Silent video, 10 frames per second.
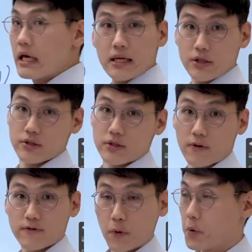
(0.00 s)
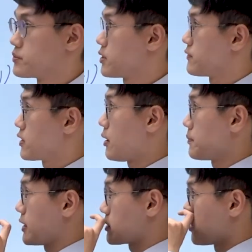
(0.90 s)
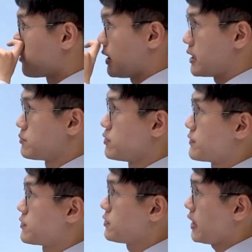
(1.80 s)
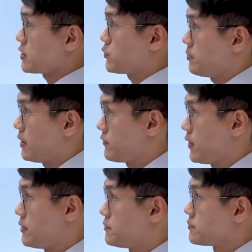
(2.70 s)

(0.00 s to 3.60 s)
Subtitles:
using the forms of a complex number. Let's move on to the next one, my friend.